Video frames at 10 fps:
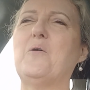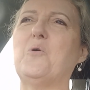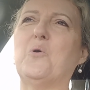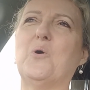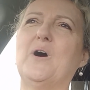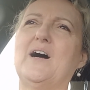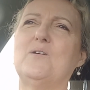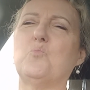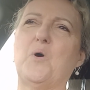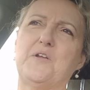or
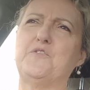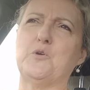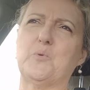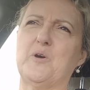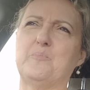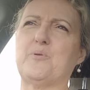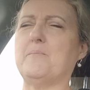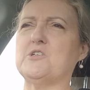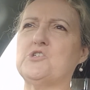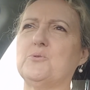one of you were
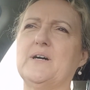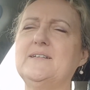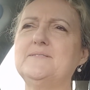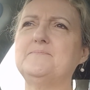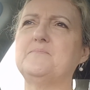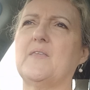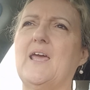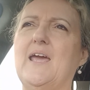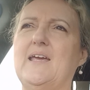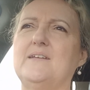premature,
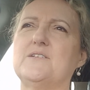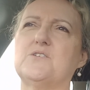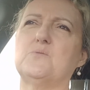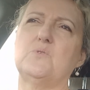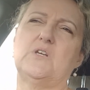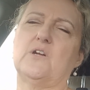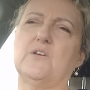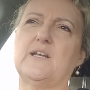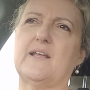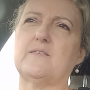and, you
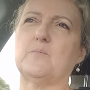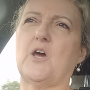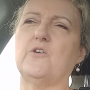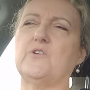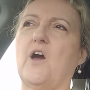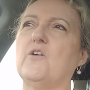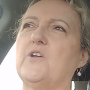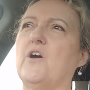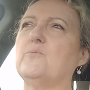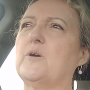let them know,
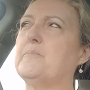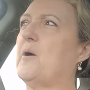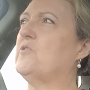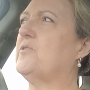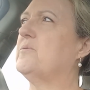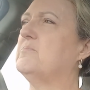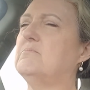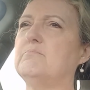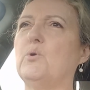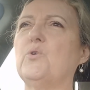no, we're both
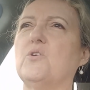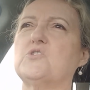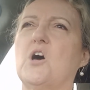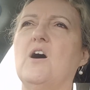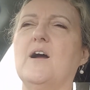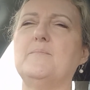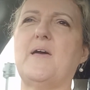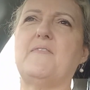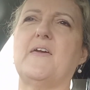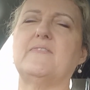born on time,
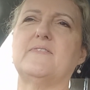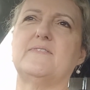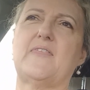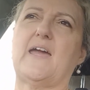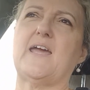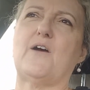and then they